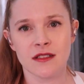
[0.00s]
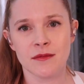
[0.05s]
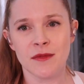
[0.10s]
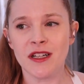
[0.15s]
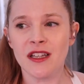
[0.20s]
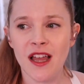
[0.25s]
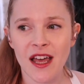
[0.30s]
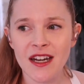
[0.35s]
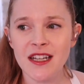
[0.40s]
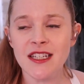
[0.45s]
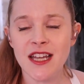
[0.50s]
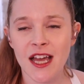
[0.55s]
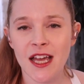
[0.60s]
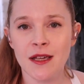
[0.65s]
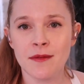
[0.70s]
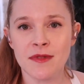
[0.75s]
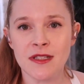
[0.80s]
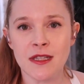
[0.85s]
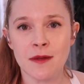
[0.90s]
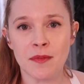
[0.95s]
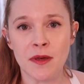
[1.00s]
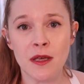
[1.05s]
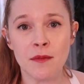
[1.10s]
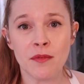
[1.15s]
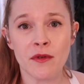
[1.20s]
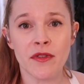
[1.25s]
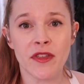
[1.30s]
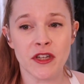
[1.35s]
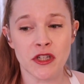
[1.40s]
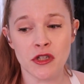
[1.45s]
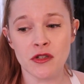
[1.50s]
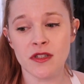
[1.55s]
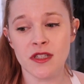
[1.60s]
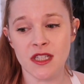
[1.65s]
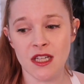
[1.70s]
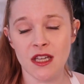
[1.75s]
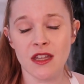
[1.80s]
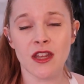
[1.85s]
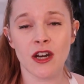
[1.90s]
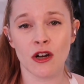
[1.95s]
But a lot of times, the people that you
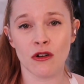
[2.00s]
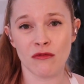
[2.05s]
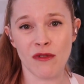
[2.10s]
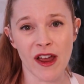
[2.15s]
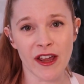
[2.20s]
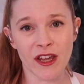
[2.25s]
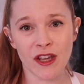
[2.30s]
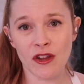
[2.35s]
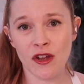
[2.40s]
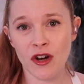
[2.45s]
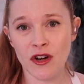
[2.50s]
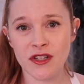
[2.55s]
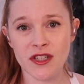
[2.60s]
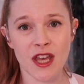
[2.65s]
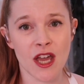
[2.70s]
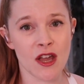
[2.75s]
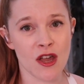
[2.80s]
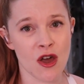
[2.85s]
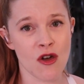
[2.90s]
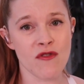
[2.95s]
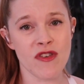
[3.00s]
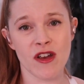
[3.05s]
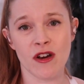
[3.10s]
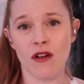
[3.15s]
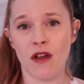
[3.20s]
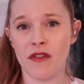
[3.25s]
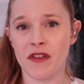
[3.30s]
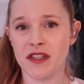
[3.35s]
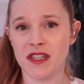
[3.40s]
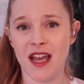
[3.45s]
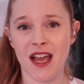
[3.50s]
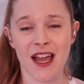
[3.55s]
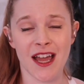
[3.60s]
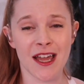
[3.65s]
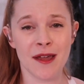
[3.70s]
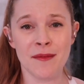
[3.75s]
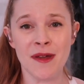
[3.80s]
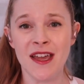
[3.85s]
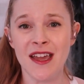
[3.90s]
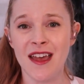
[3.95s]
see that are regulars that go there all the
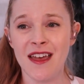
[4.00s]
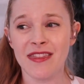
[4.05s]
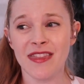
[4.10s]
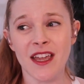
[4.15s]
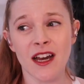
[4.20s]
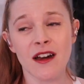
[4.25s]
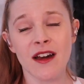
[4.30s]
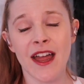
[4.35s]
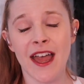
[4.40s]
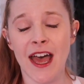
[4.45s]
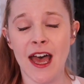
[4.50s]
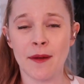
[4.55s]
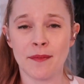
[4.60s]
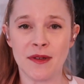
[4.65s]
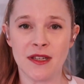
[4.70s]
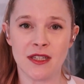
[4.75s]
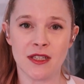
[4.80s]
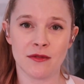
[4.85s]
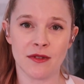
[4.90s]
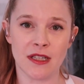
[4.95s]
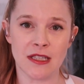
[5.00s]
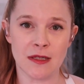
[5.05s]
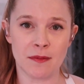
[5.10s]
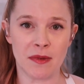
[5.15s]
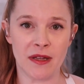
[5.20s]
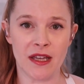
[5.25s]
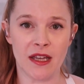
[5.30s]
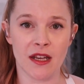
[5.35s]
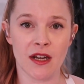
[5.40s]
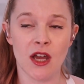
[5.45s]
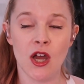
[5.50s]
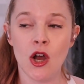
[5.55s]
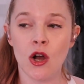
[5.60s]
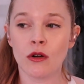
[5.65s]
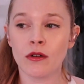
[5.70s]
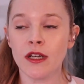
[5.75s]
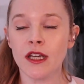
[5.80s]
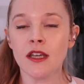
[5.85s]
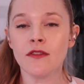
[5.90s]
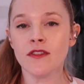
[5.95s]
time, they're happy to explain
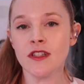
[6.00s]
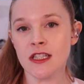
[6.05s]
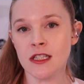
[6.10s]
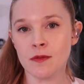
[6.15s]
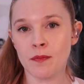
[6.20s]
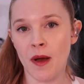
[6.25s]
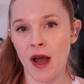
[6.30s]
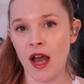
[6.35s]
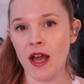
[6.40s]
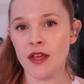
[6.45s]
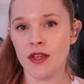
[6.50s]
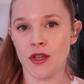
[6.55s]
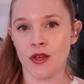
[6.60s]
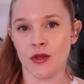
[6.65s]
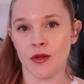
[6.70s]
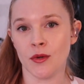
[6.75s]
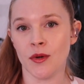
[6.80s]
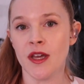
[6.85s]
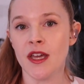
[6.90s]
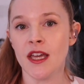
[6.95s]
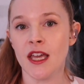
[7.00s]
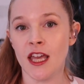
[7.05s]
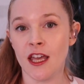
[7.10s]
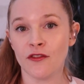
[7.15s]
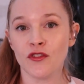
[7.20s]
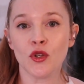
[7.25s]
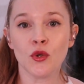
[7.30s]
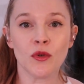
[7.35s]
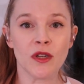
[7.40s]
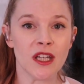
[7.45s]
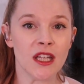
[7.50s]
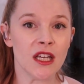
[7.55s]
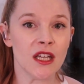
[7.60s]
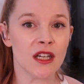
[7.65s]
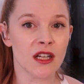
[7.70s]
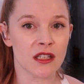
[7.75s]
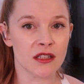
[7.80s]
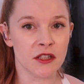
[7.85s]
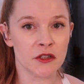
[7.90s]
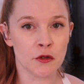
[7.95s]
or even spot you if you need
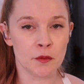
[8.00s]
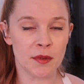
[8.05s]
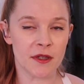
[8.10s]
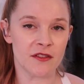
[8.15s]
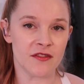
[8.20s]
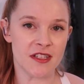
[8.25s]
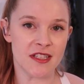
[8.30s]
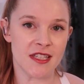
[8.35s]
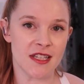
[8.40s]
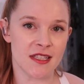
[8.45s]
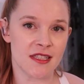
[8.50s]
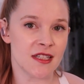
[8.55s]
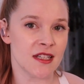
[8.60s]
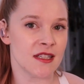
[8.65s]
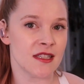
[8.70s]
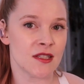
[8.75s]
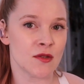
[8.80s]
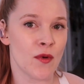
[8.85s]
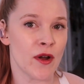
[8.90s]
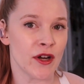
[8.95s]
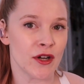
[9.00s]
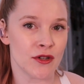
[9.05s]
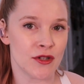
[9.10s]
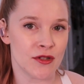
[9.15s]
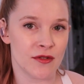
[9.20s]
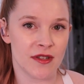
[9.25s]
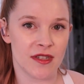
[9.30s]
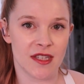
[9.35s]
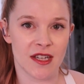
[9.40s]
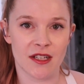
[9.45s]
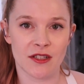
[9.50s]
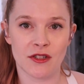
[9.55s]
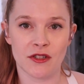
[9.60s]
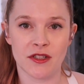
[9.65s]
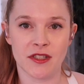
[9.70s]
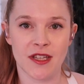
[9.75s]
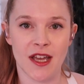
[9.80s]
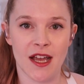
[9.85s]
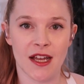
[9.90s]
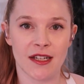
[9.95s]
a little bit of assistance while you're doing the
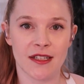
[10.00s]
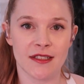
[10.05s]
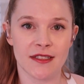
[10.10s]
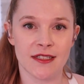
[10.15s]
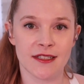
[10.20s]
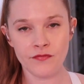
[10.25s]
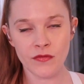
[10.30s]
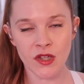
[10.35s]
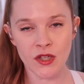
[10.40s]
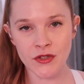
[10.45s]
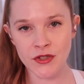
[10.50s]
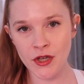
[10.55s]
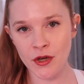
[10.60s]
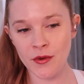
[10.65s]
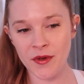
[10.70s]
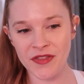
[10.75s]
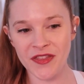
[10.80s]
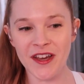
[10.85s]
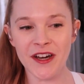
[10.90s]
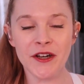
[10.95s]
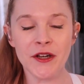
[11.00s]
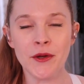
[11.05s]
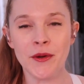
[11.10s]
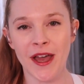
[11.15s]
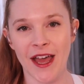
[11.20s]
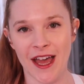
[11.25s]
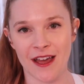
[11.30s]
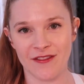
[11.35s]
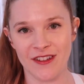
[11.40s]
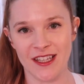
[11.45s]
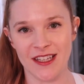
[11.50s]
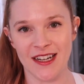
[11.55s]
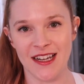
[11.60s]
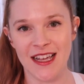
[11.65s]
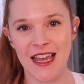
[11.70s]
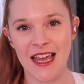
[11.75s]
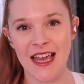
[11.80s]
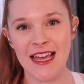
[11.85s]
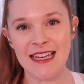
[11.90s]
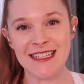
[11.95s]
exercise. So there you have it.
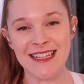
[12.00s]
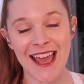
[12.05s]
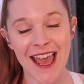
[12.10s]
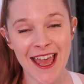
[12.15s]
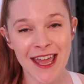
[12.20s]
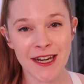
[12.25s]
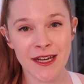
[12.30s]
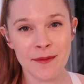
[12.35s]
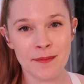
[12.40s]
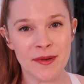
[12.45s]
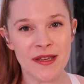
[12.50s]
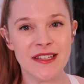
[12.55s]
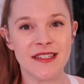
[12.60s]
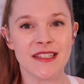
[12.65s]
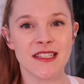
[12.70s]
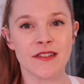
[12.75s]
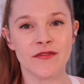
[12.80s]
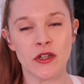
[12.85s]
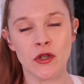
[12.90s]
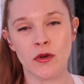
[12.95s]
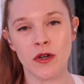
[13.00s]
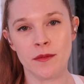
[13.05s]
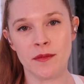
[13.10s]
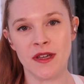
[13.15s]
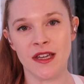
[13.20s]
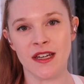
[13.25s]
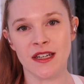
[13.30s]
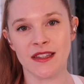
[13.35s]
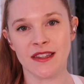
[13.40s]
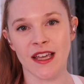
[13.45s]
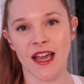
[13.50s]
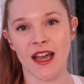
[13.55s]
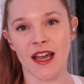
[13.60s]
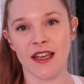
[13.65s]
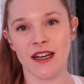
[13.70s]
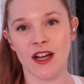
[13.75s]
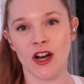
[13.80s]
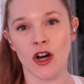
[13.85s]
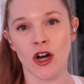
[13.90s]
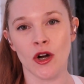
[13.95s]
10 pieces of equipment
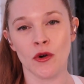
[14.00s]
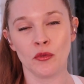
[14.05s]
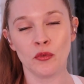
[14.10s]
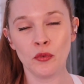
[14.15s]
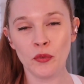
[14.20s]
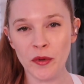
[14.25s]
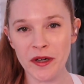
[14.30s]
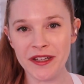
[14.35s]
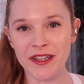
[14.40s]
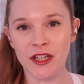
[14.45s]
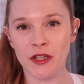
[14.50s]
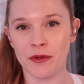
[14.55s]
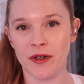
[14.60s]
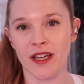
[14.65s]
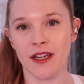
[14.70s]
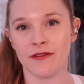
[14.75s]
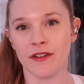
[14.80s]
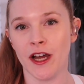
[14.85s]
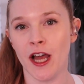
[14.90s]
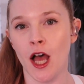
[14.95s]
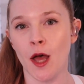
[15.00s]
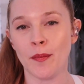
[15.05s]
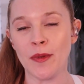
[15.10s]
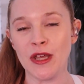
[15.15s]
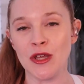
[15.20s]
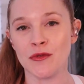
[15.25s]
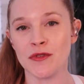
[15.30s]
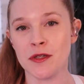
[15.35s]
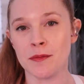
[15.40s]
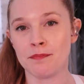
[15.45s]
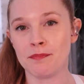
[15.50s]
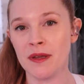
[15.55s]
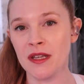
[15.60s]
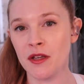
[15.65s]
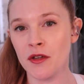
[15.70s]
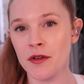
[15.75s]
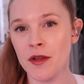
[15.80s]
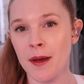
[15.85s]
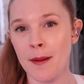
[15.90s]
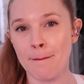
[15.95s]
that are really great for helping you to
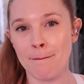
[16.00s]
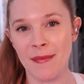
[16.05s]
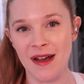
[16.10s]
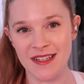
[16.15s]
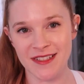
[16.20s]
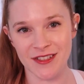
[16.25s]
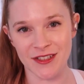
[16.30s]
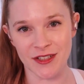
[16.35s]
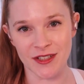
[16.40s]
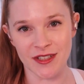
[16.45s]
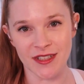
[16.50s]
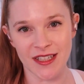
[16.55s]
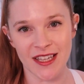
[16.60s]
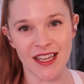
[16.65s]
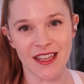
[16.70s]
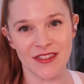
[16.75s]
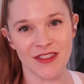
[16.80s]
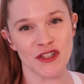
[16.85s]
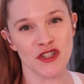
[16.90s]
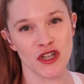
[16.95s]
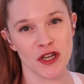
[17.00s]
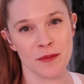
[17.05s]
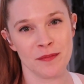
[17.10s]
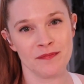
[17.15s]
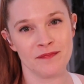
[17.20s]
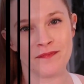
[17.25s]
build muscle in the gym.